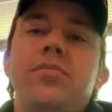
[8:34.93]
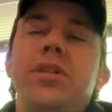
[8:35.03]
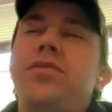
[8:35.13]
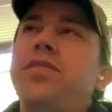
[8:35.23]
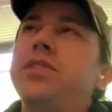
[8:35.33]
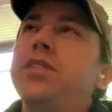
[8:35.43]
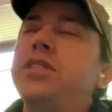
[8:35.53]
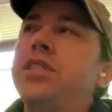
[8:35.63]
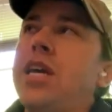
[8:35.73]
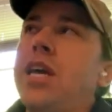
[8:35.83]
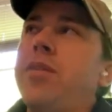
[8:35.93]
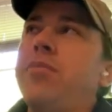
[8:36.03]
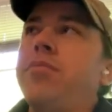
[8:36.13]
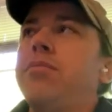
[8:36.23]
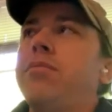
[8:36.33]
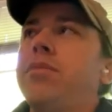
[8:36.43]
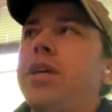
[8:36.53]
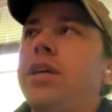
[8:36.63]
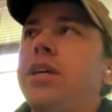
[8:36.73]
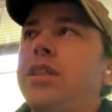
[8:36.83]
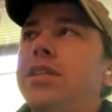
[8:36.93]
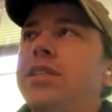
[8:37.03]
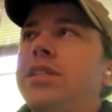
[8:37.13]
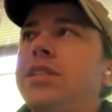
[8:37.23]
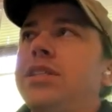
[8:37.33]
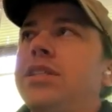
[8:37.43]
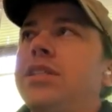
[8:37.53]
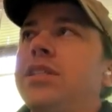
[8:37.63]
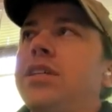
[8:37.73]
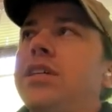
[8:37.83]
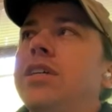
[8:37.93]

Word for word: but it feels the same in the sense that